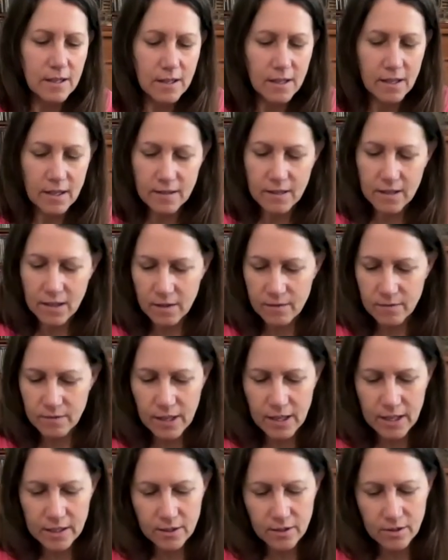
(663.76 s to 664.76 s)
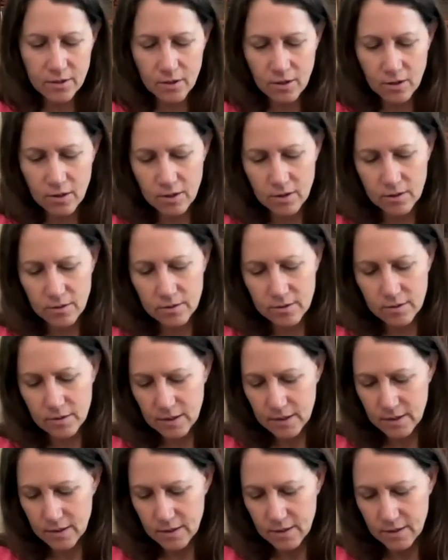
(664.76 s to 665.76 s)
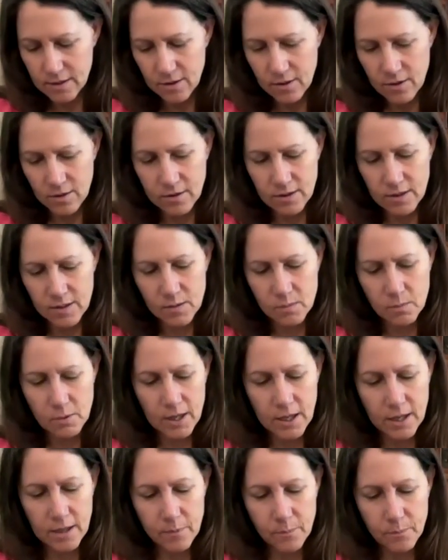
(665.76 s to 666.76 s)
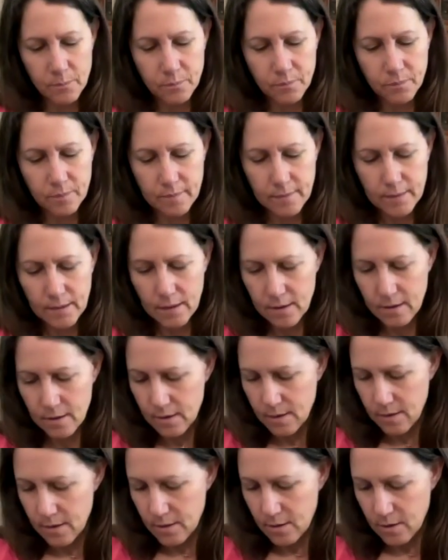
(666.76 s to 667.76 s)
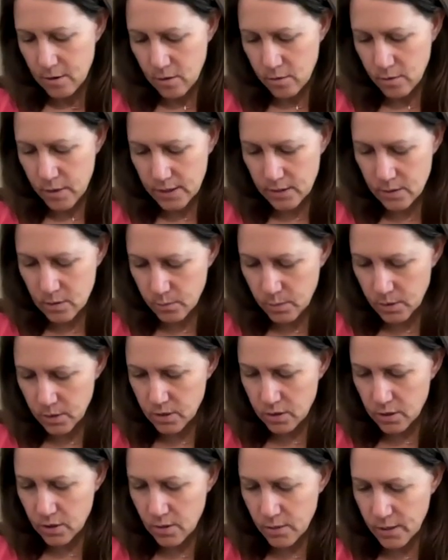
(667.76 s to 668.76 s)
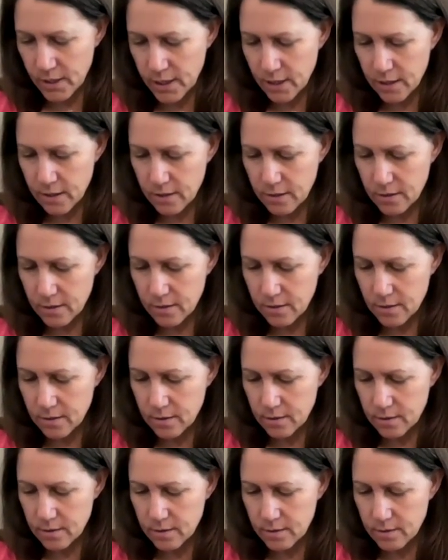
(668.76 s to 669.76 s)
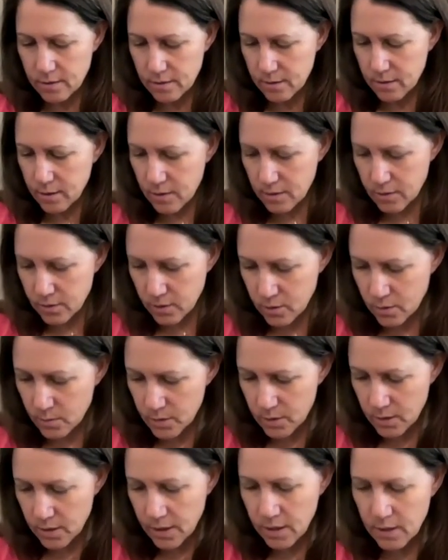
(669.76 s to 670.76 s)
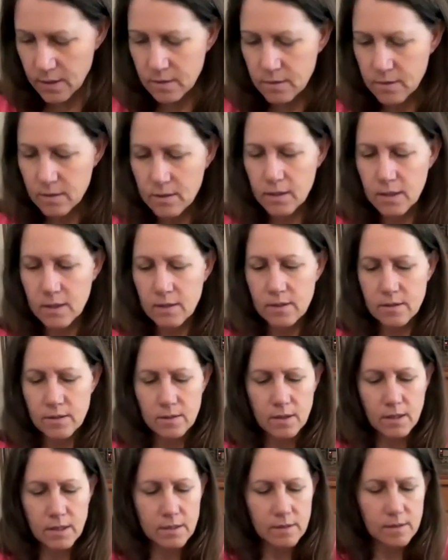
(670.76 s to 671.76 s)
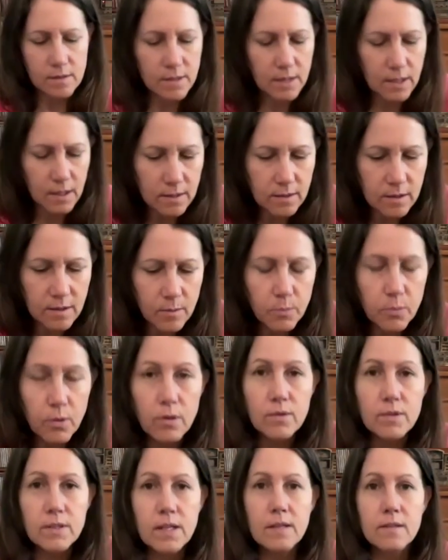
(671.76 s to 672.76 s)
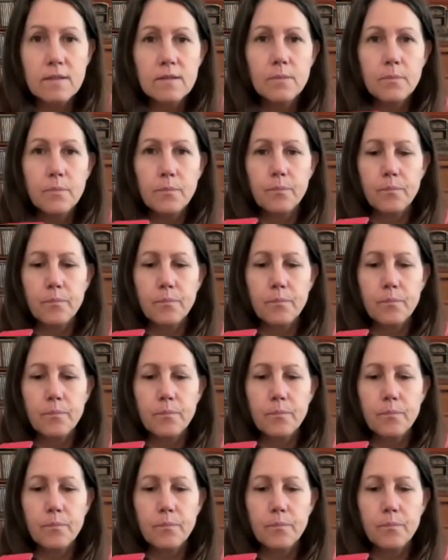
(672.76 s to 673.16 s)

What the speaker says: And then I've landed on this way. All right, so I'm going to go ahead and, you know what, I can start the process.